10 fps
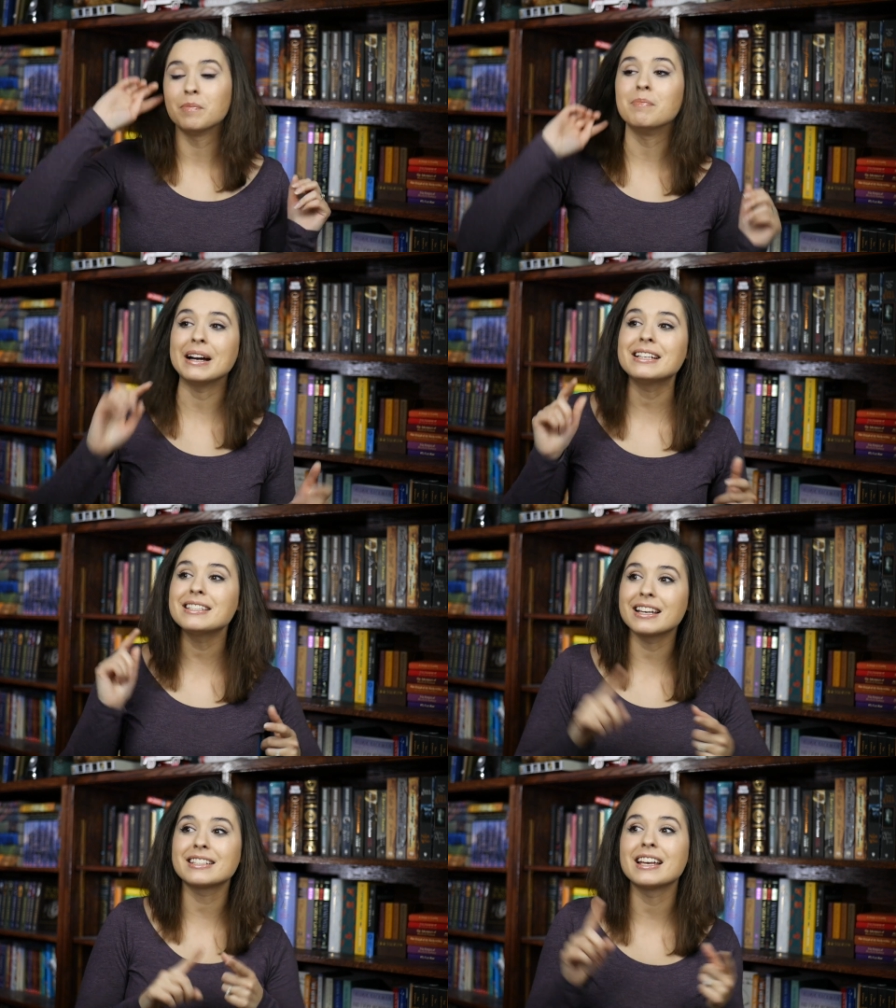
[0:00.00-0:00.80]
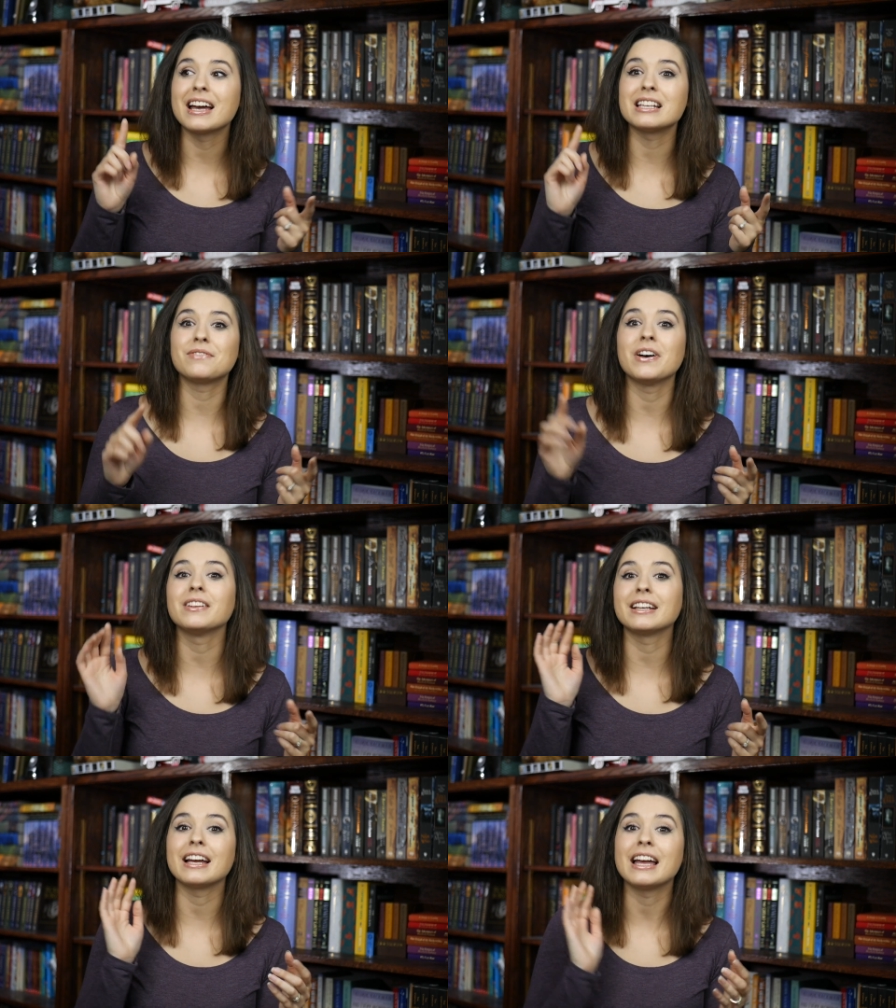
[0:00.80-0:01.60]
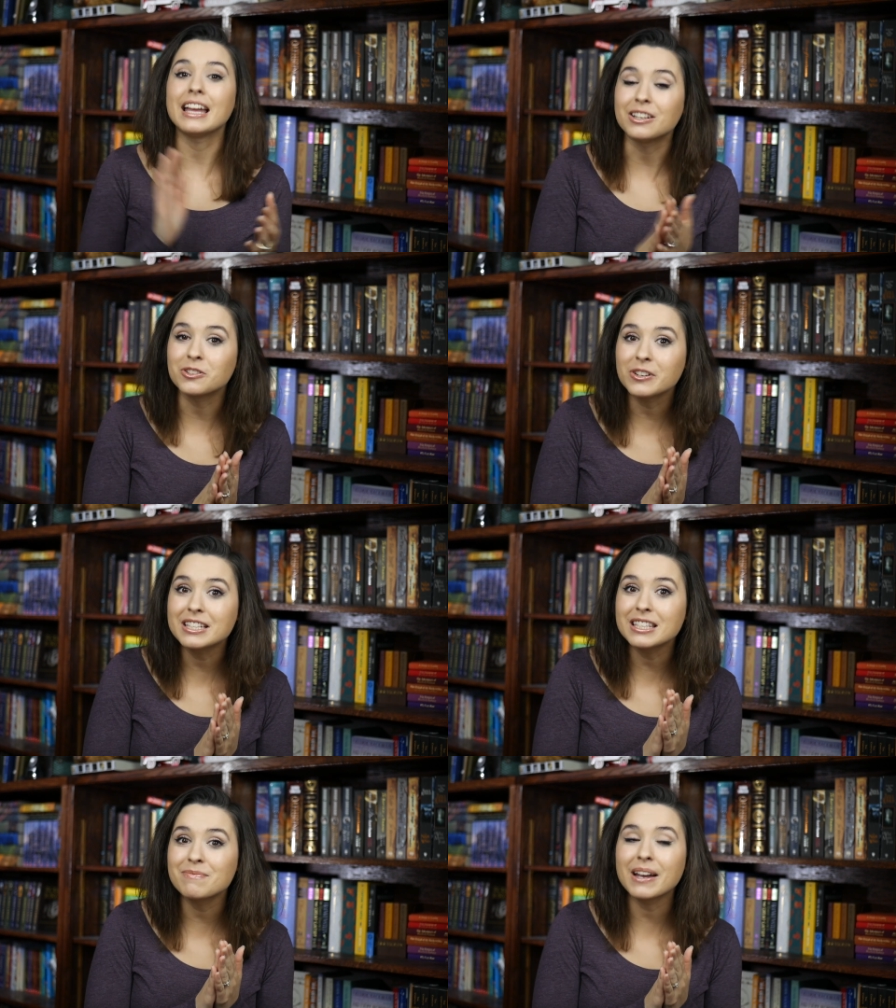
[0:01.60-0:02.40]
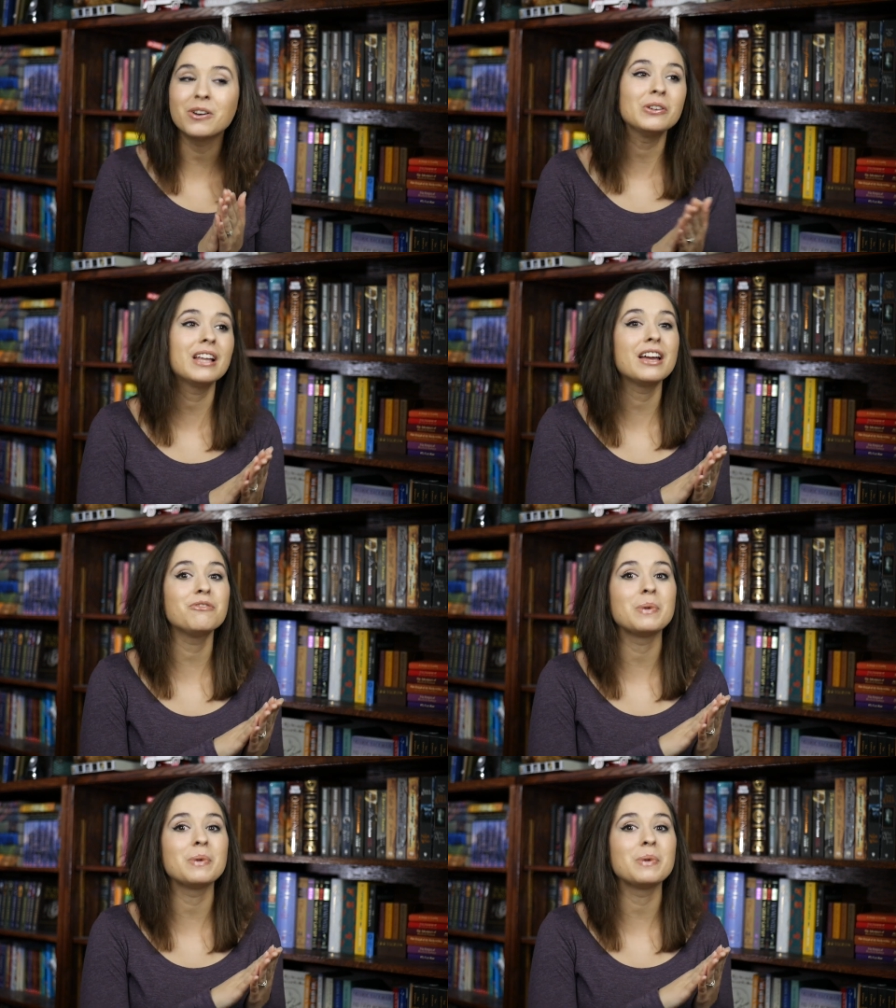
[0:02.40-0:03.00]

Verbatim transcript: My dyslexia has felt like a hindrance my whole life,